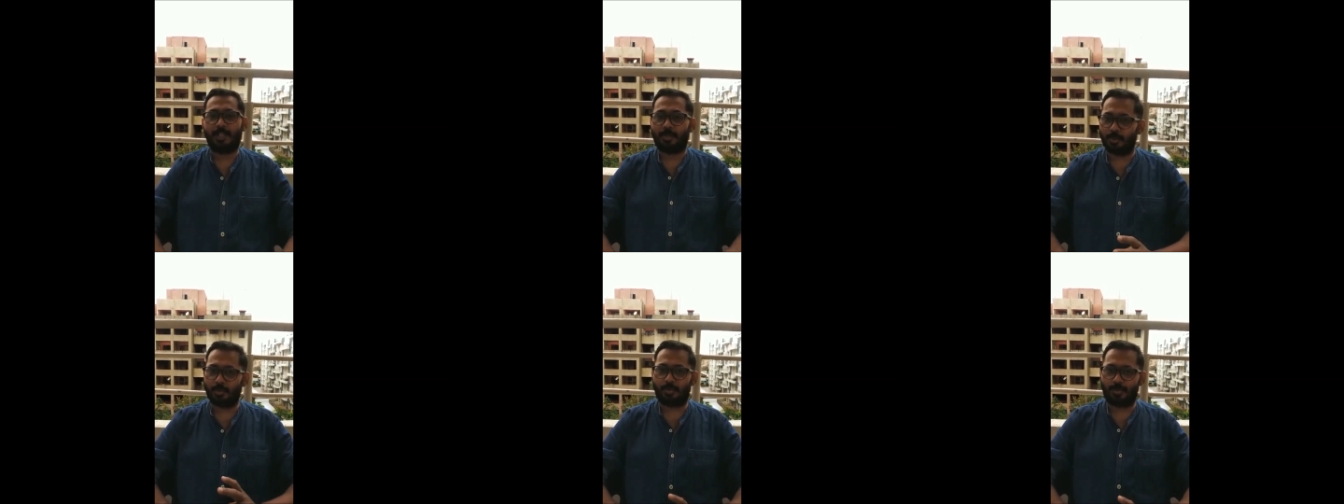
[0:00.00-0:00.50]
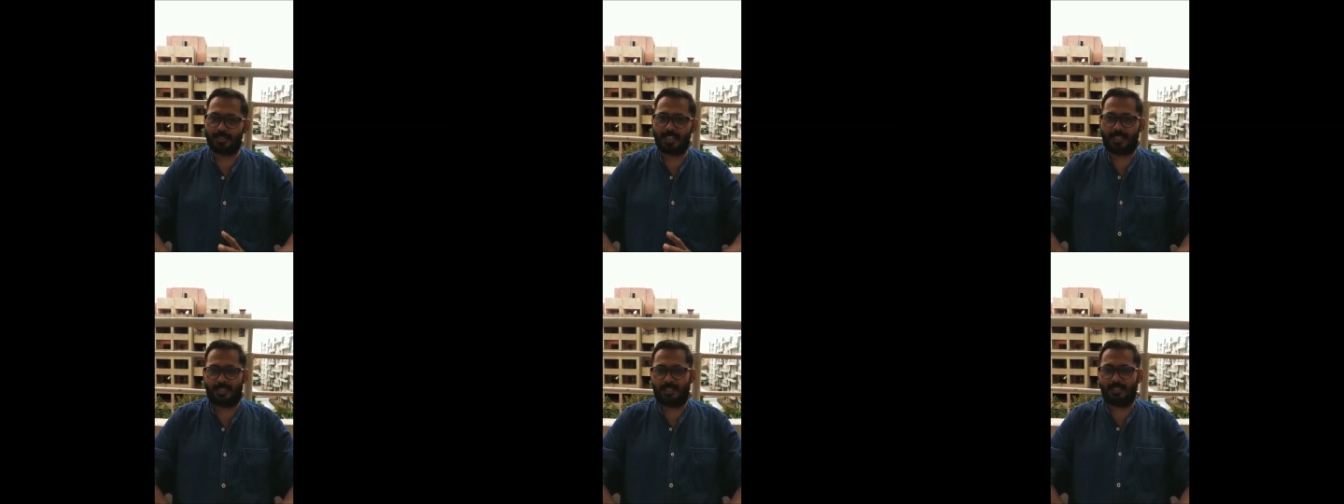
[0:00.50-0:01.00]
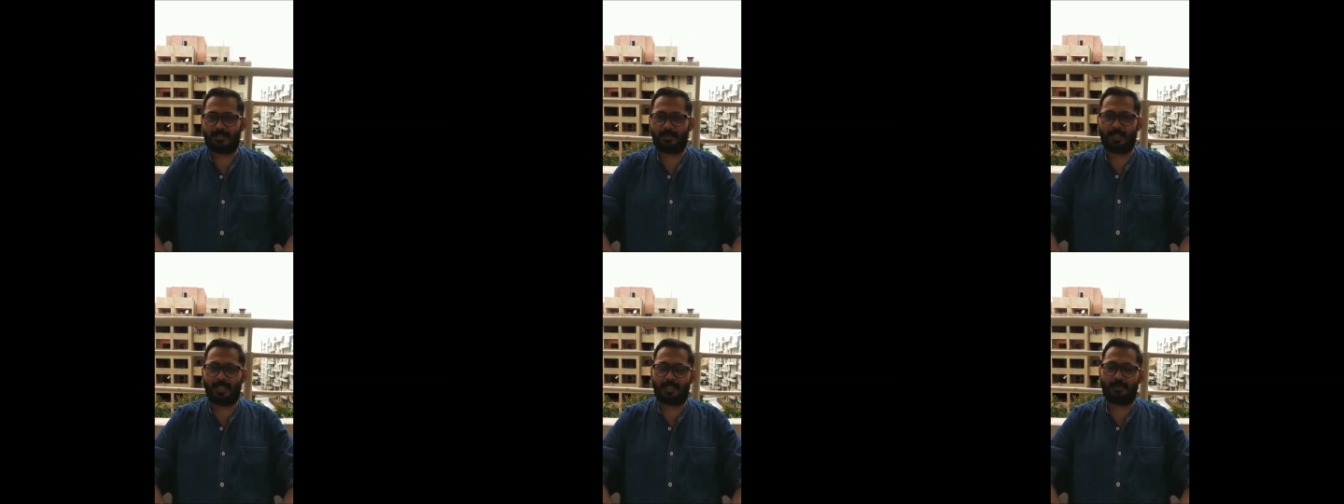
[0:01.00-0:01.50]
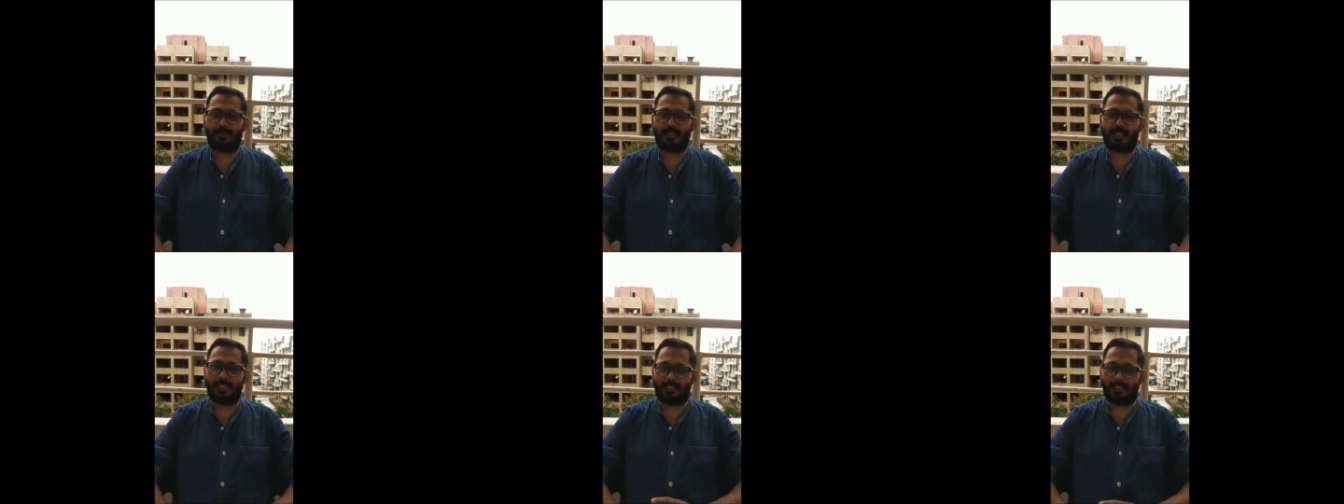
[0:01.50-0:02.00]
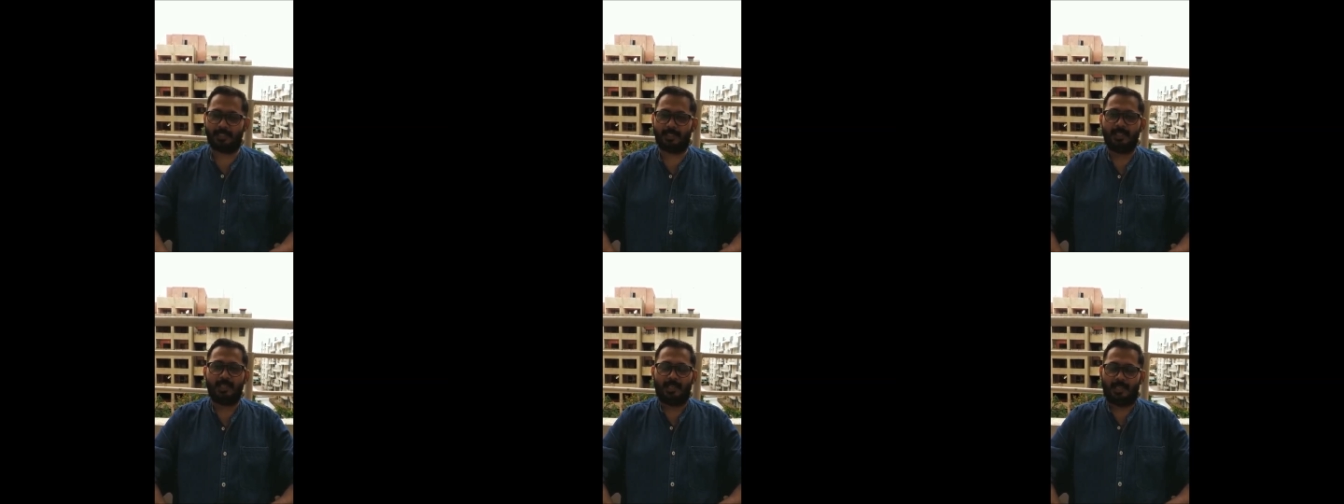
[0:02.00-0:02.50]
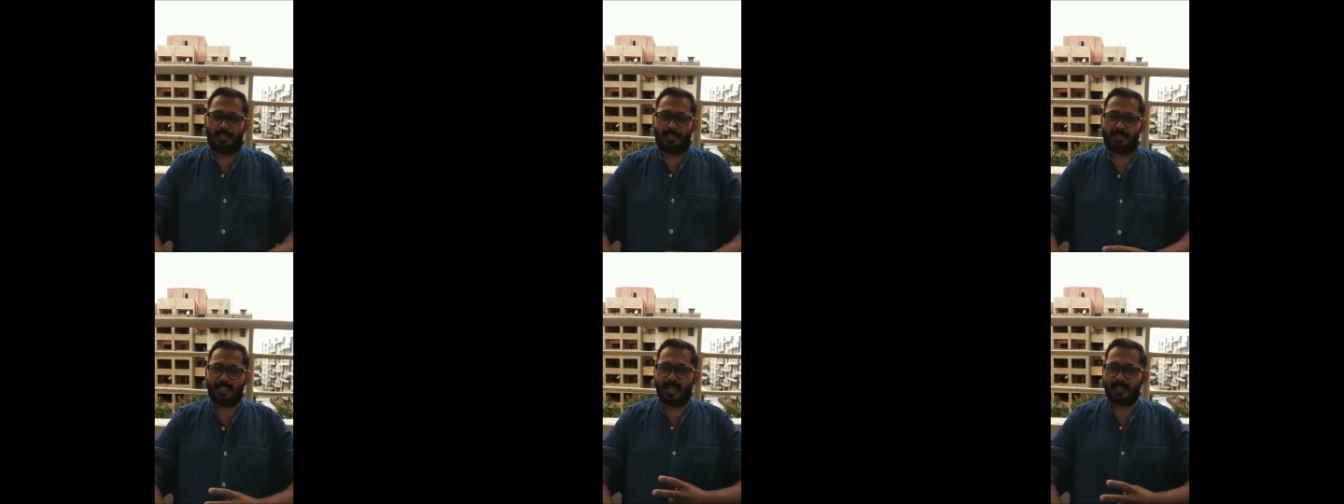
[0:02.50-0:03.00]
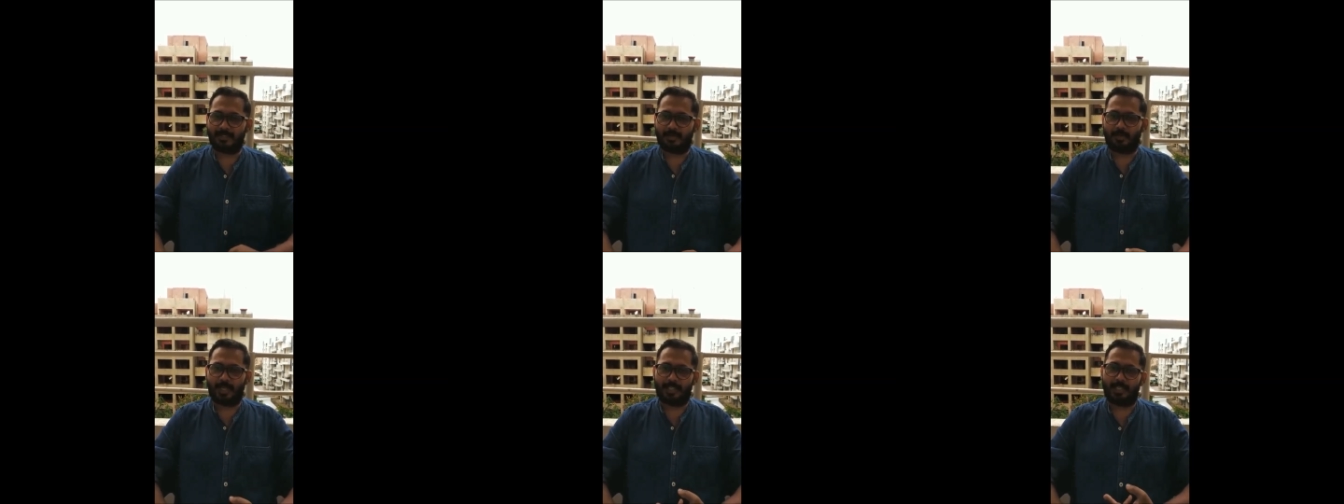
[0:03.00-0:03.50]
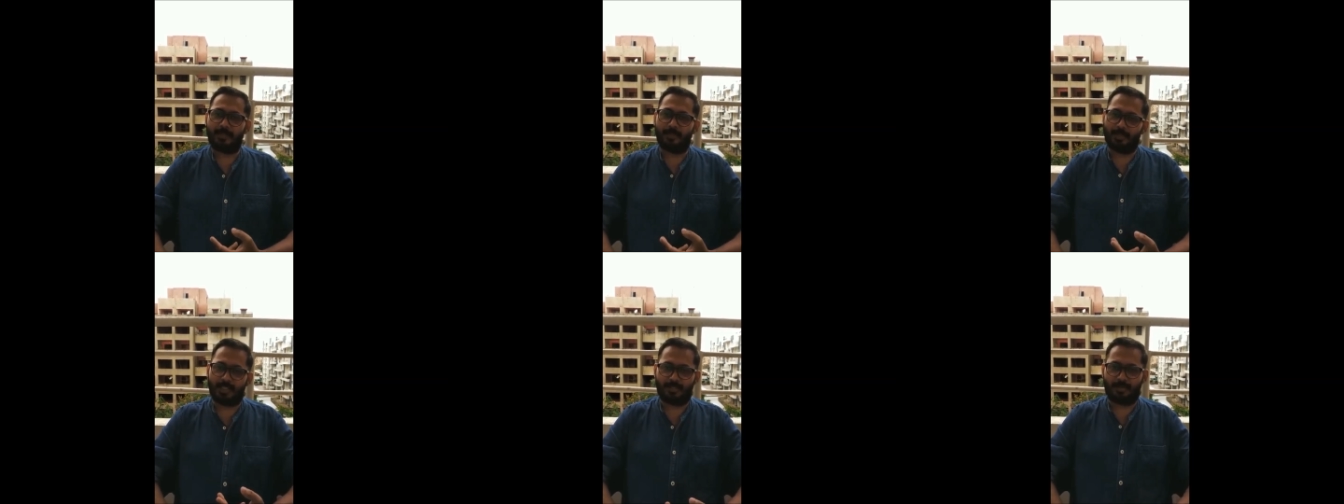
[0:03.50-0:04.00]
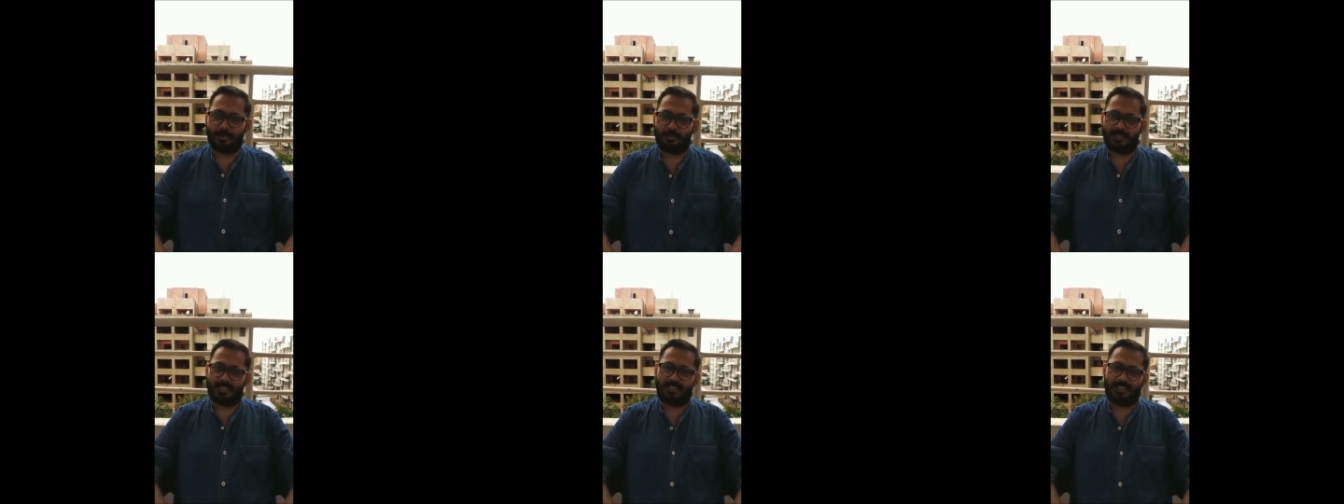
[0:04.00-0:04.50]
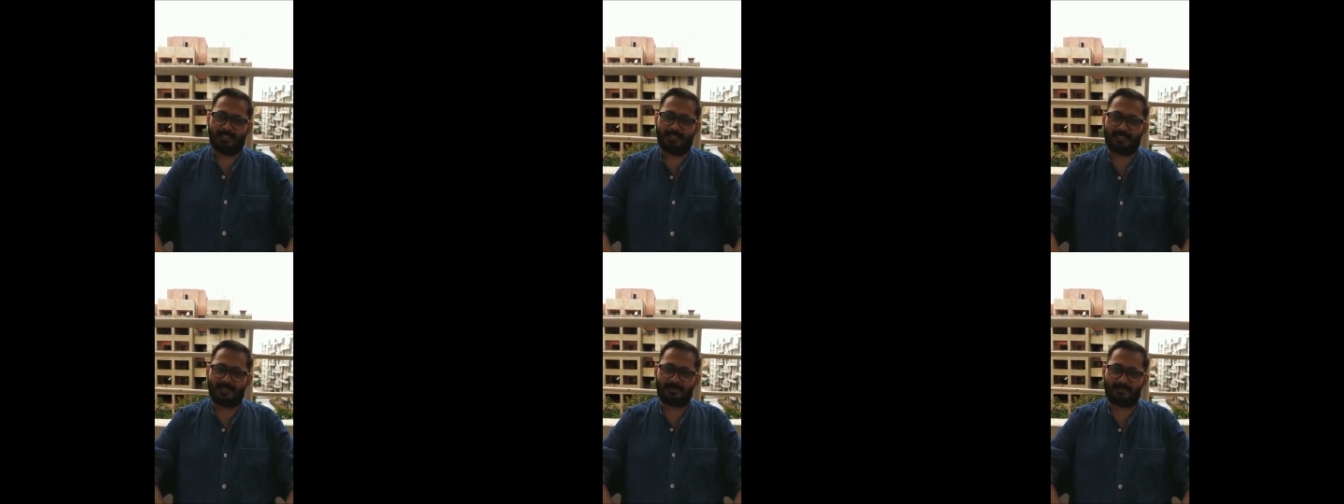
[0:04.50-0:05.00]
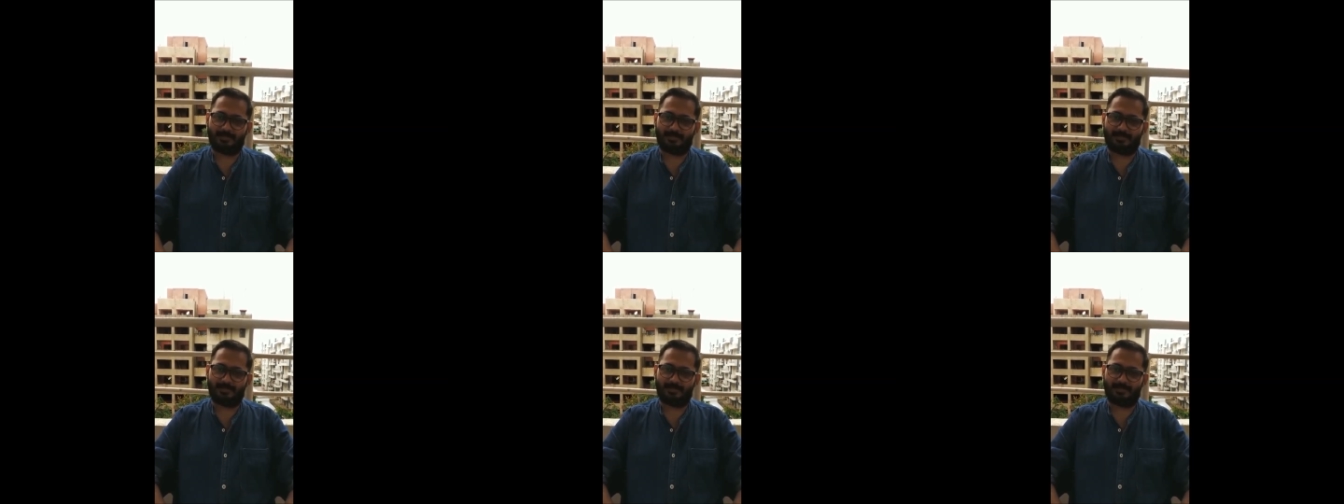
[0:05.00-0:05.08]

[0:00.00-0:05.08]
2 good journals so that you will get a chance to get into these universities.